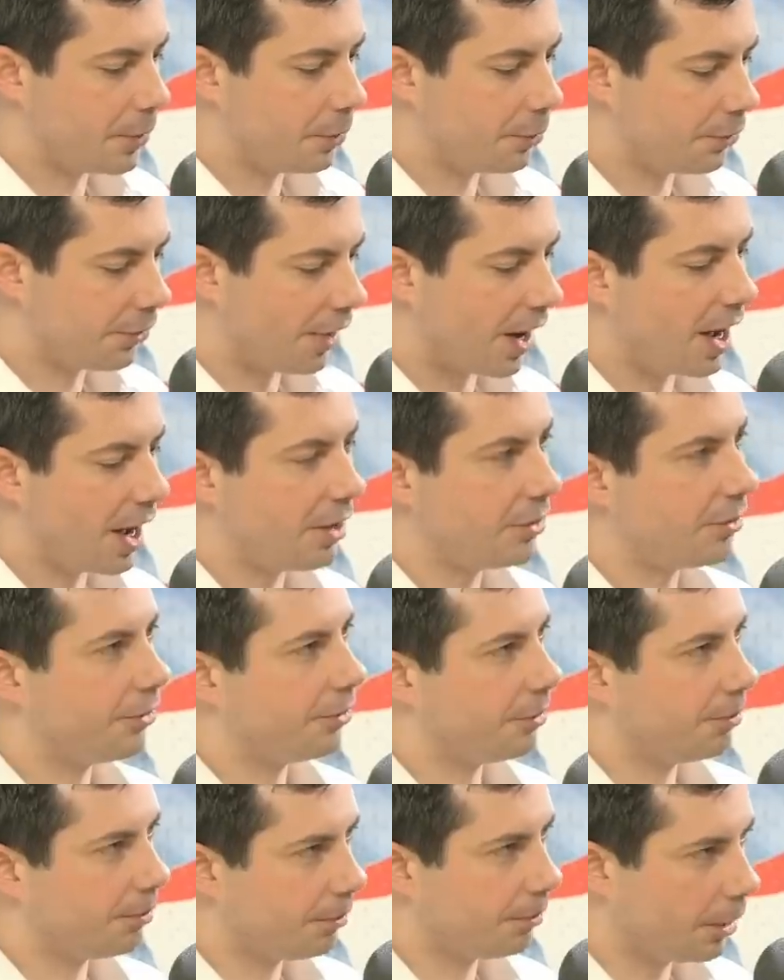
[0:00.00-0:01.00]

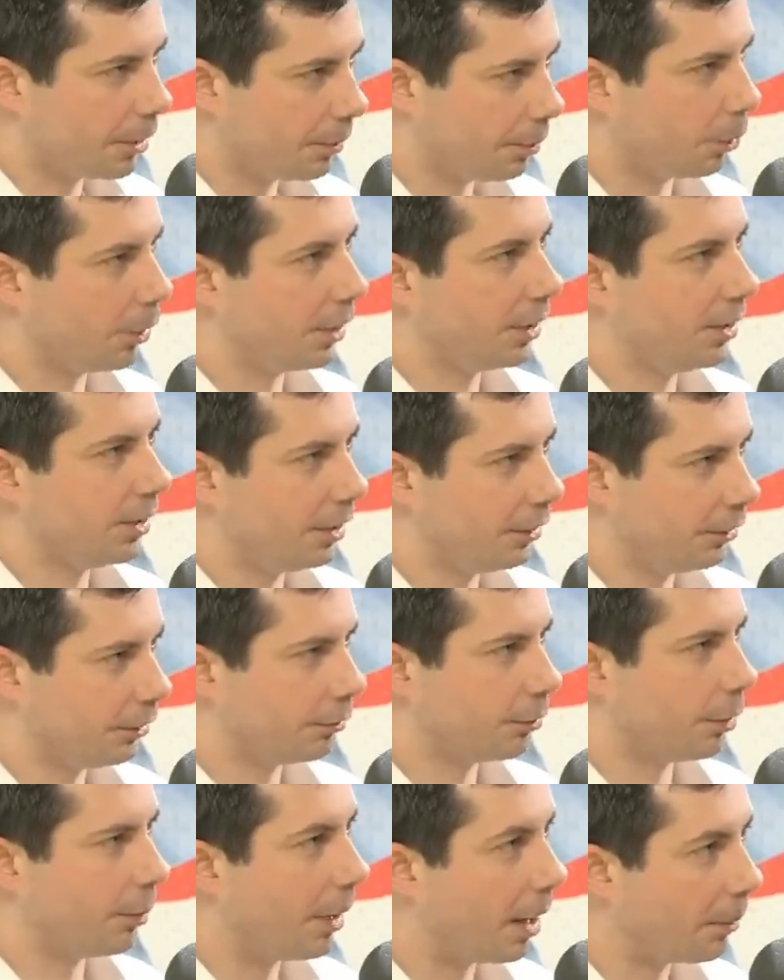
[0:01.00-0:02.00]
five appointees
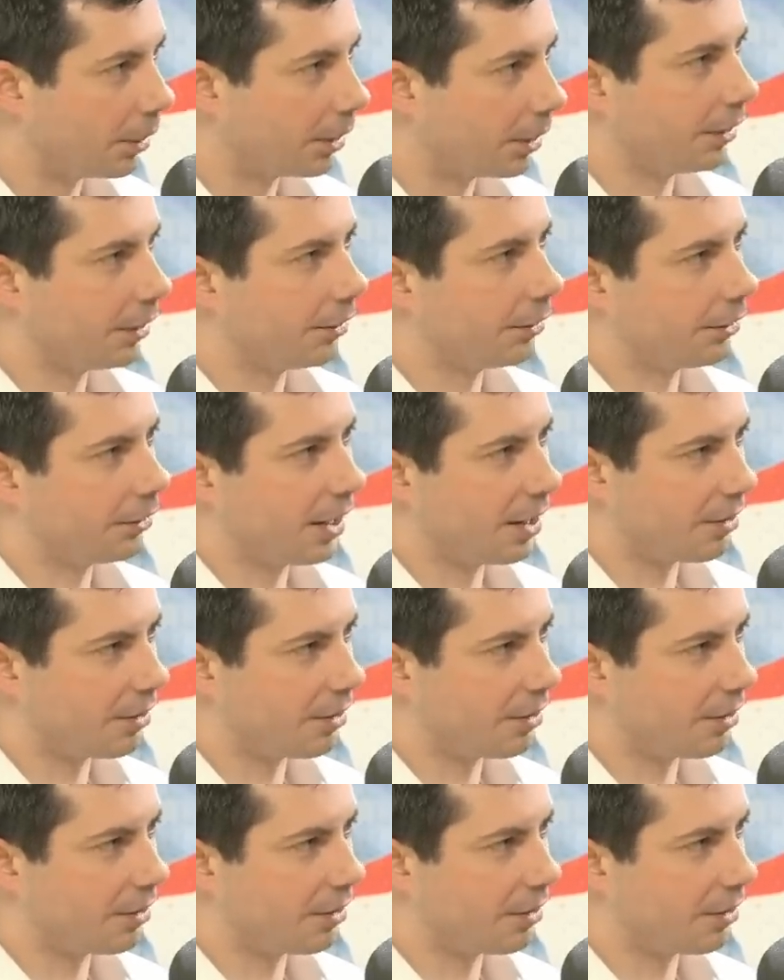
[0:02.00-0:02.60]
of Republicans